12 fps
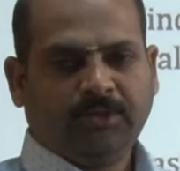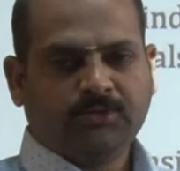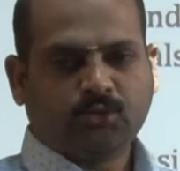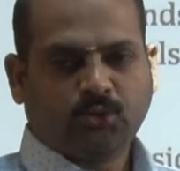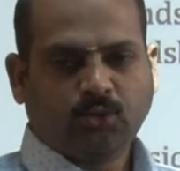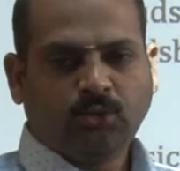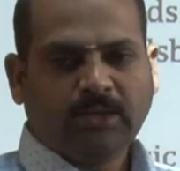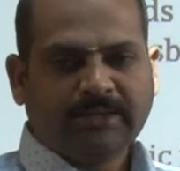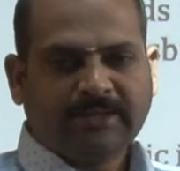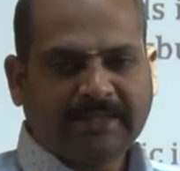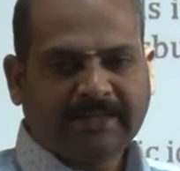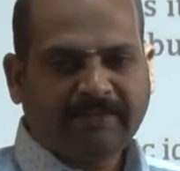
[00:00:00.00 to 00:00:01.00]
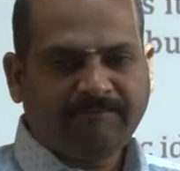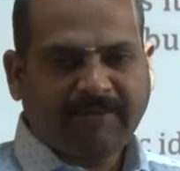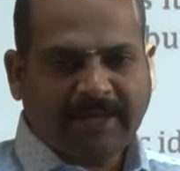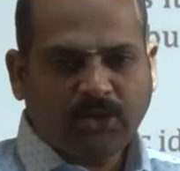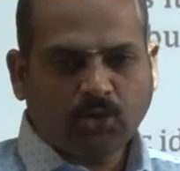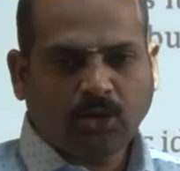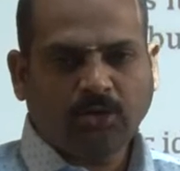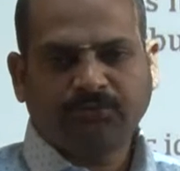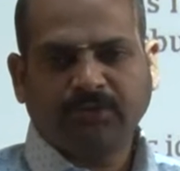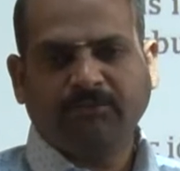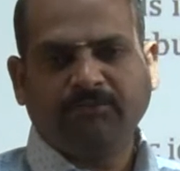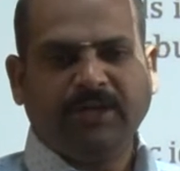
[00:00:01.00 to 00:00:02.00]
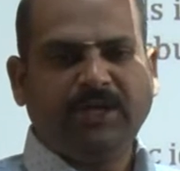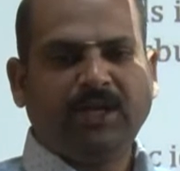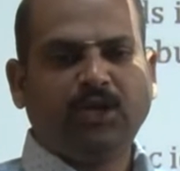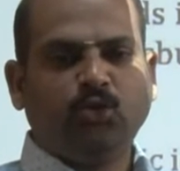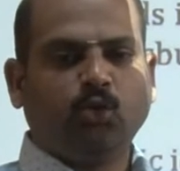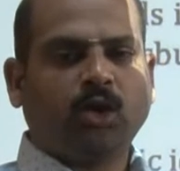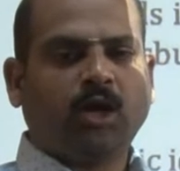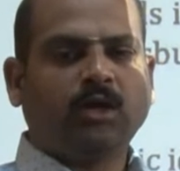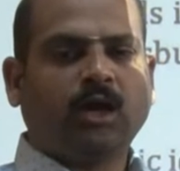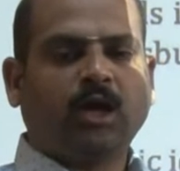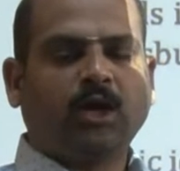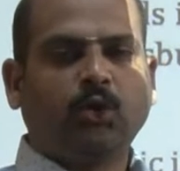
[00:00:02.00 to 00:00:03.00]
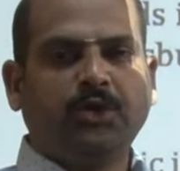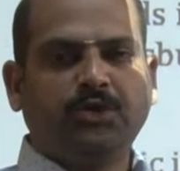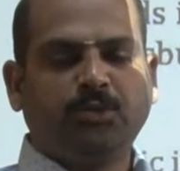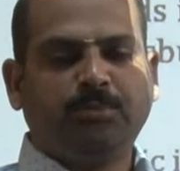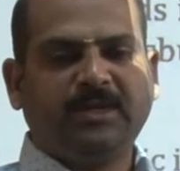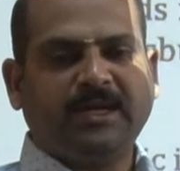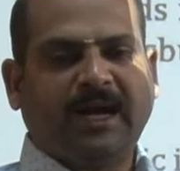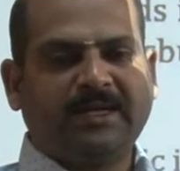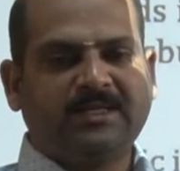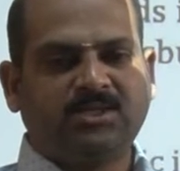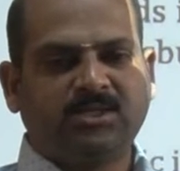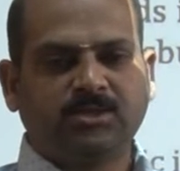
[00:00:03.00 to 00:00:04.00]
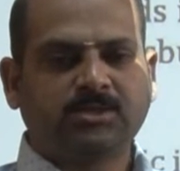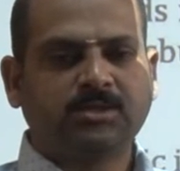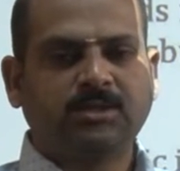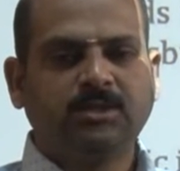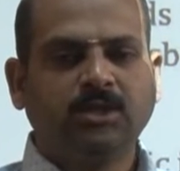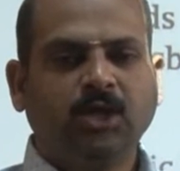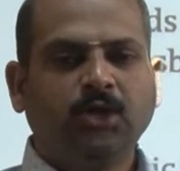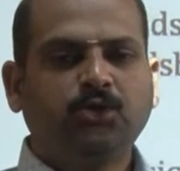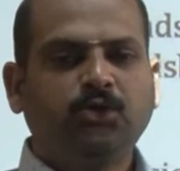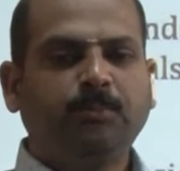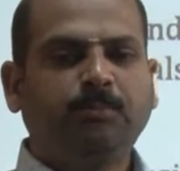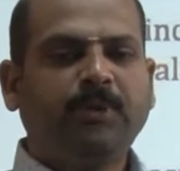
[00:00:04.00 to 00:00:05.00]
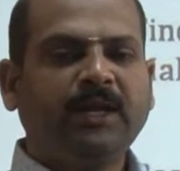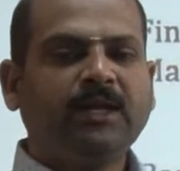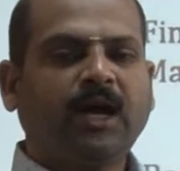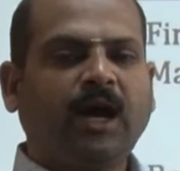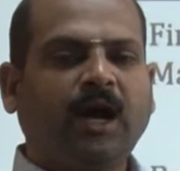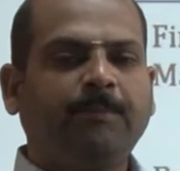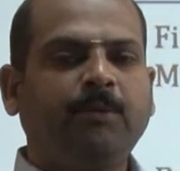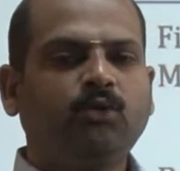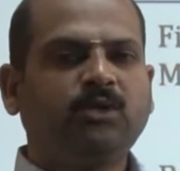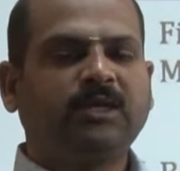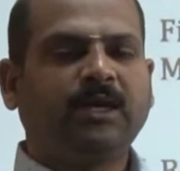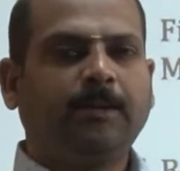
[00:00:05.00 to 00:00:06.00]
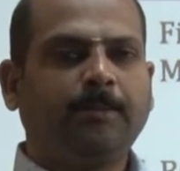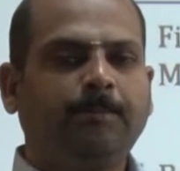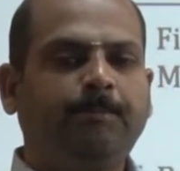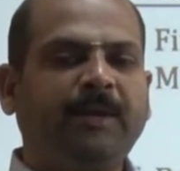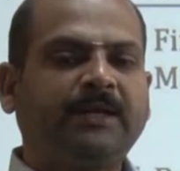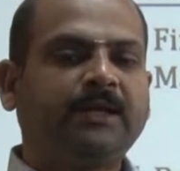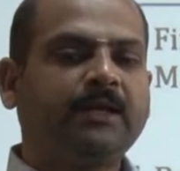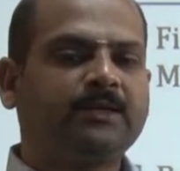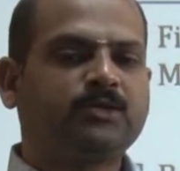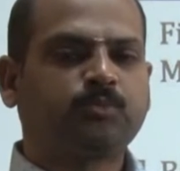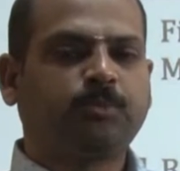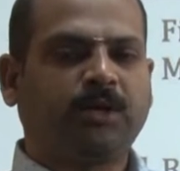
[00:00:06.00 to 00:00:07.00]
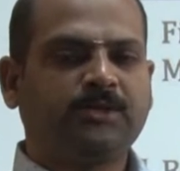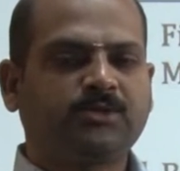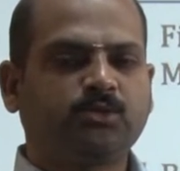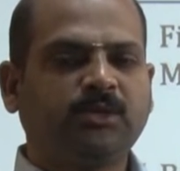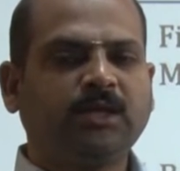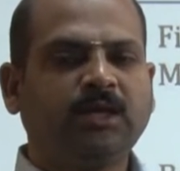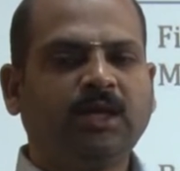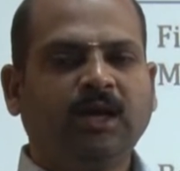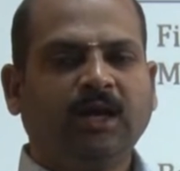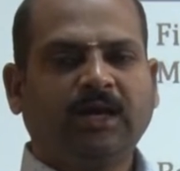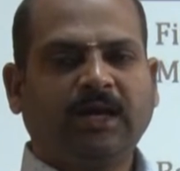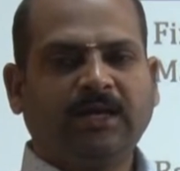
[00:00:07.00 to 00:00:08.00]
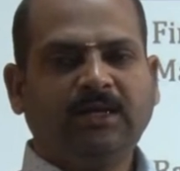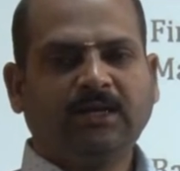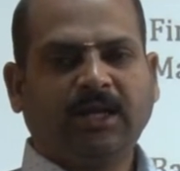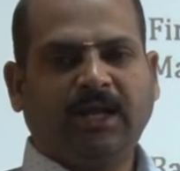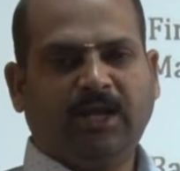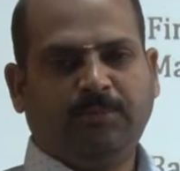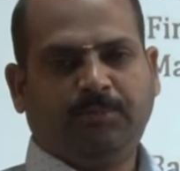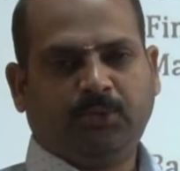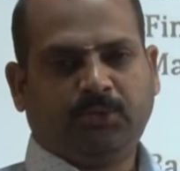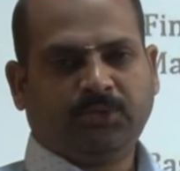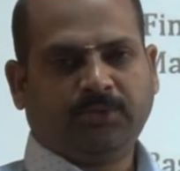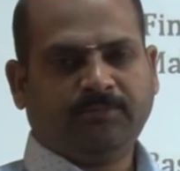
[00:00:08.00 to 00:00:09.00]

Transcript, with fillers: So, then the weight of the winning neuron are going to be adjusted to bring about a better response to the current input.